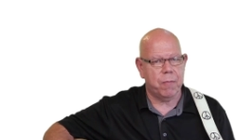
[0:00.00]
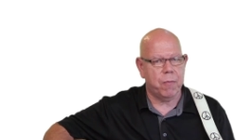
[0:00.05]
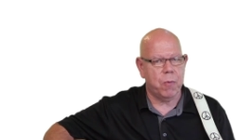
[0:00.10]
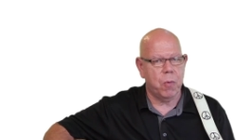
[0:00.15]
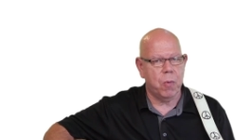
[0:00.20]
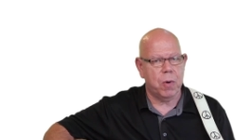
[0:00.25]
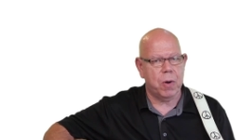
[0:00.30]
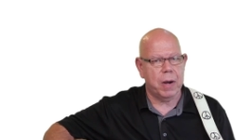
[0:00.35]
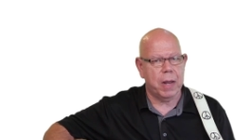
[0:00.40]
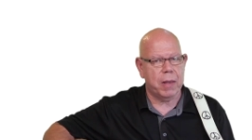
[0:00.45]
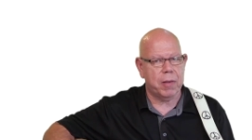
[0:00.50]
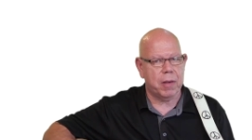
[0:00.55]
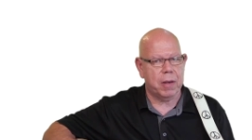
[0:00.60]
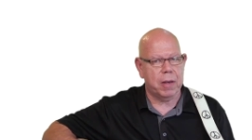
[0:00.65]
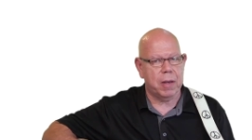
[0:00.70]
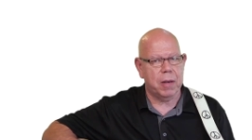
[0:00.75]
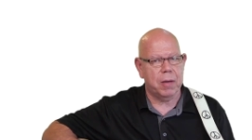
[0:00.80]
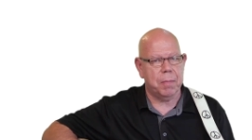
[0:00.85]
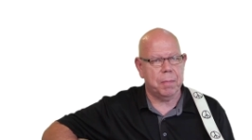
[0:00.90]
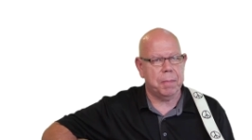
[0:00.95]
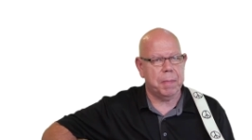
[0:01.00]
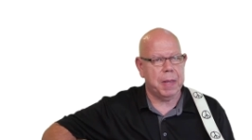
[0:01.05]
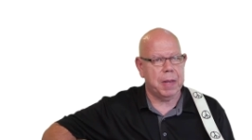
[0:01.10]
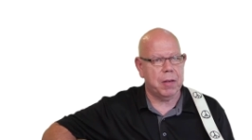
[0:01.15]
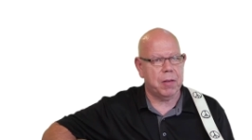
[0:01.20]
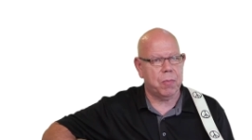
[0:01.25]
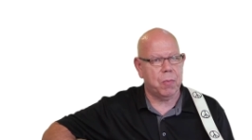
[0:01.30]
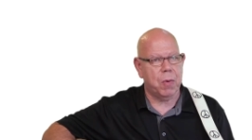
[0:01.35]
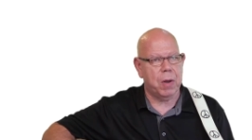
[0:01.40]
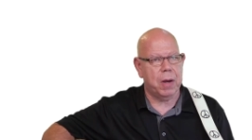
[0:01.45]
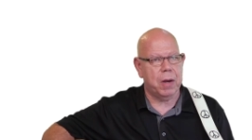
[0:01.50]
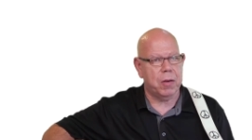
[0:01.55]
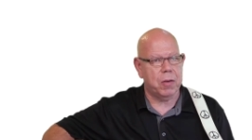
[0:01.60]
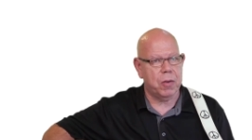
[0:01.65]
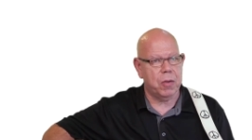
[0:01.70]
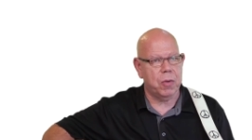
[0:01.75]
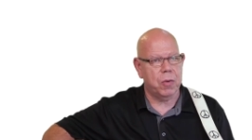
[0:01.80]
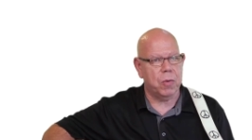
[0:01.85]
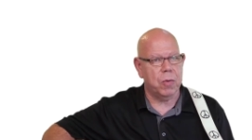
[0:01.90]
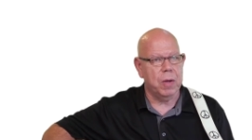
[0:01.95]
and 4 as it did in beats 1 and
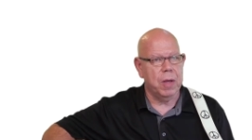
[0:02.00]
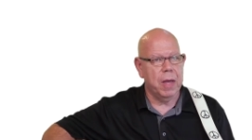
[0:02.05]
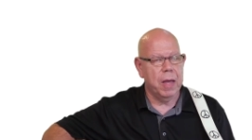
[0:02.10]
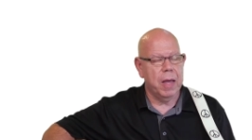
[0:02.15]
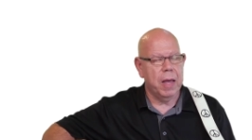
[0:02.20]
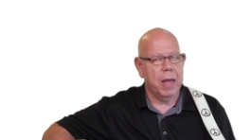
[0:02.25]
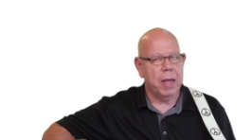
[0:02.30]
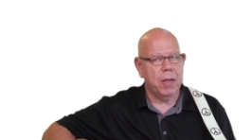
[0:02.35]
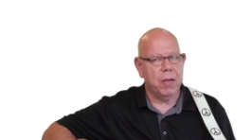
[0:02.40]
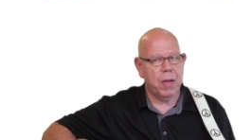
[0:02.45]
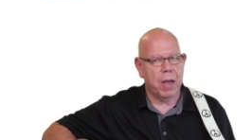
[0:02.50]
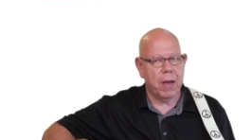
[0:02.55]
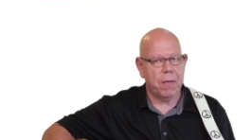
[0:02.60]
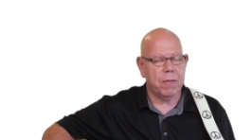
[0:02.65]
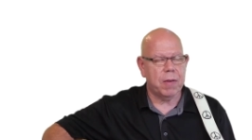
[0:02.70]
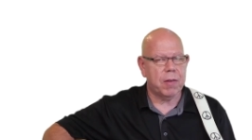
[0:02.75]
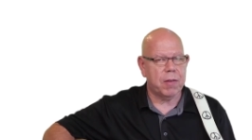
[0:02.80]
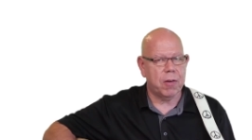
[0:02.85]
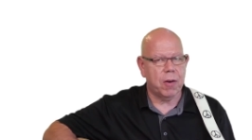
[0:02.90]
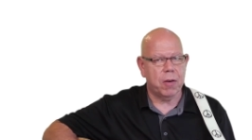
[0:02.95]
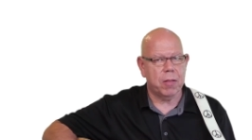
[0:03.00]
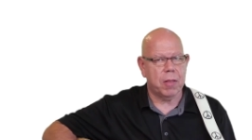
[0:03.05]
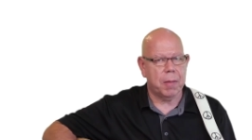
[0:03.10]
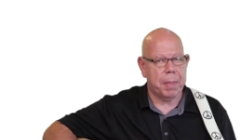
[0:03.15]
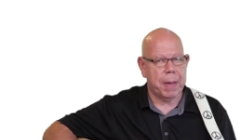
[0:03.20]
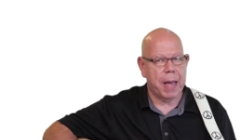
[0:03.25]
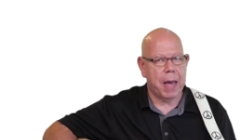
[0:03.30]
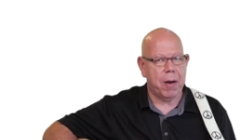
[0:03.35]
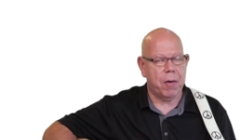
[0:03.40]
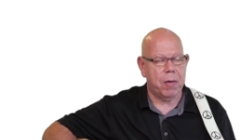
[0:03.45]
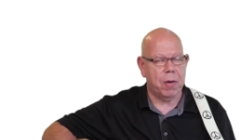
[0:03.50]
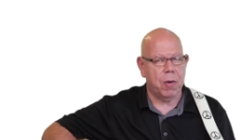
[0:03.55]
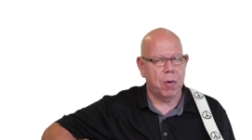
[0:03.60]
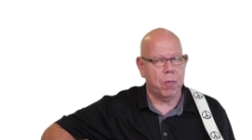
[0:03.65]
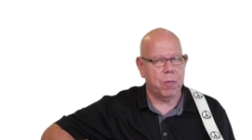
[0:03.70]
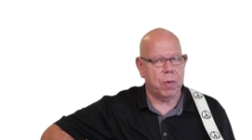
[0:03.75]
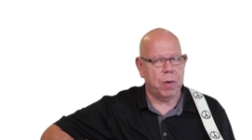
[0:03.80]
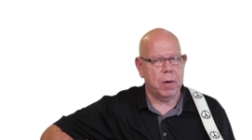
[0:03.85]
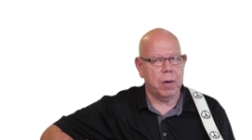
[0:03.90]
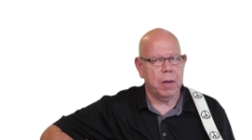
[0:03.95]
2, you have to start the pattern
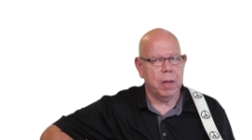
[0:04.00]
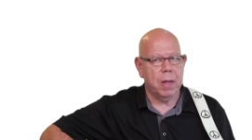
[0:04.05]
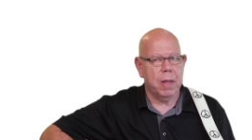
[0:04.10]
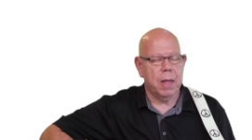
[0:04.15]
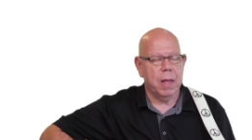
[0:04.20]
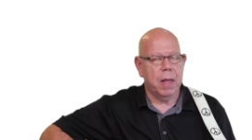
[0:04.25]
over.